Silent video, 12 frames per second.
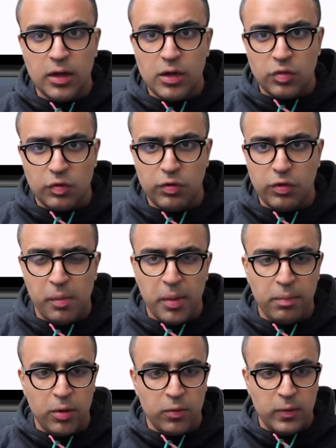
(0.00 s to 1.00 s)
So if you
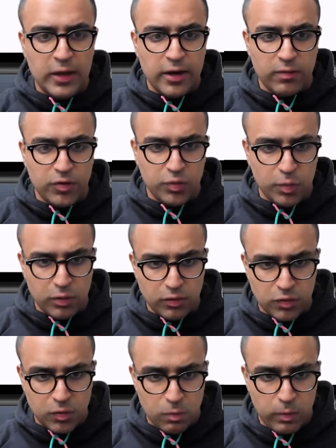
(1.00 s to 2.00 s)
remember, we get a
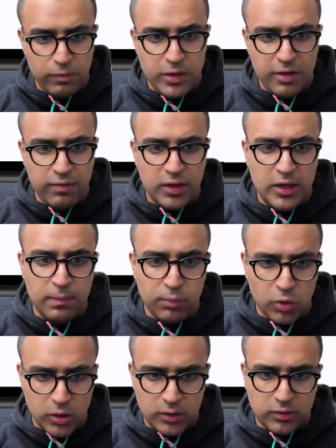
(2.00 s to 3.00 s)
response where we have a key
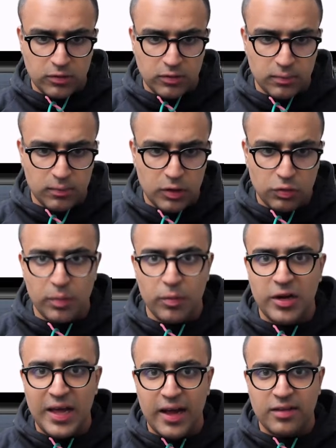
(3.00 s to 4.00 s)
products. So I'm
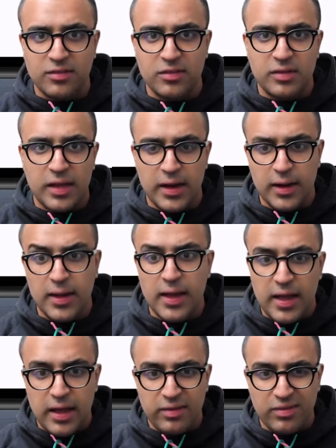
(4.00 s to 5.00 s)
going to access that
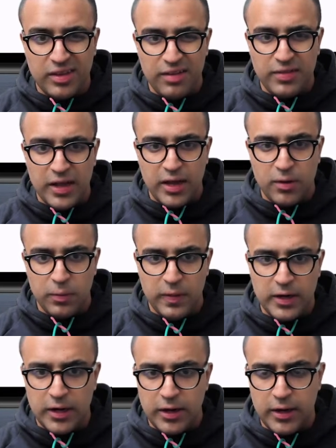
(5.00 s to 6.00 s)
and save that
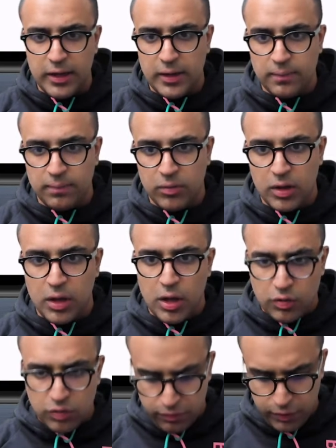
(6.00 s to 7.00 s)
within our data.
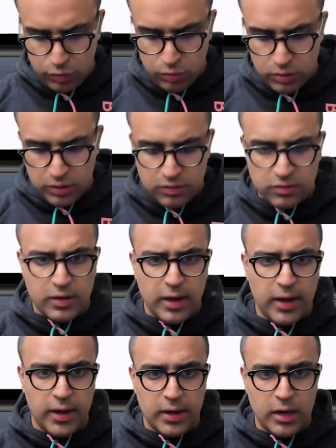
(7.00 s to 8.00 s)
So if I do this,
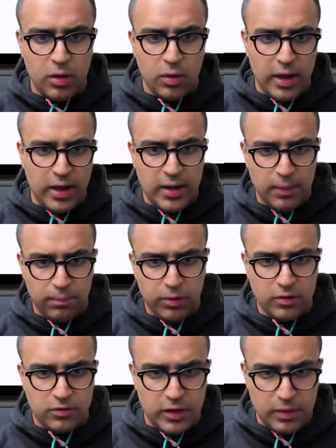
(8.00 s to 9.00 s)
I can now add a
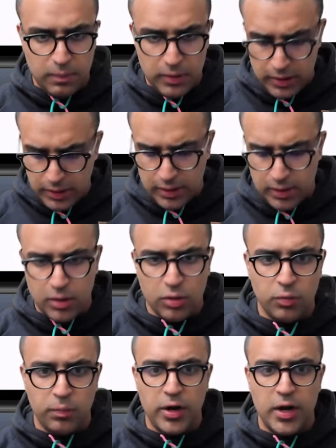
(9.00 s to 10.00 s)
print statement here
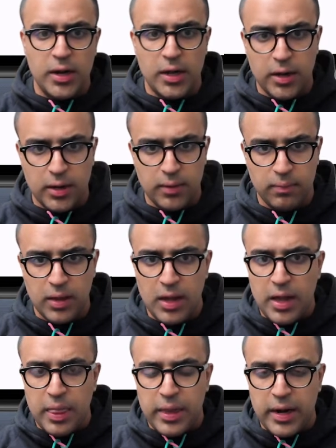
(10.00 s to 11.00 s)
to print data.
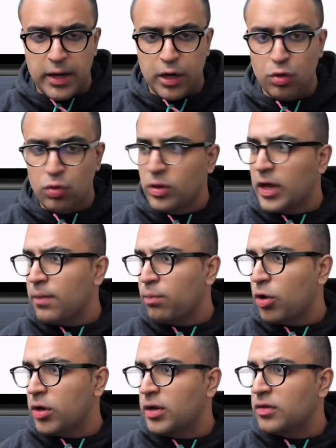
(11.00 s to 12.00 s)
Then I can do get
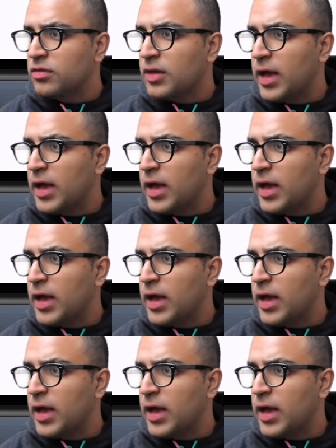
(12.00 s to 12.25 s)
products.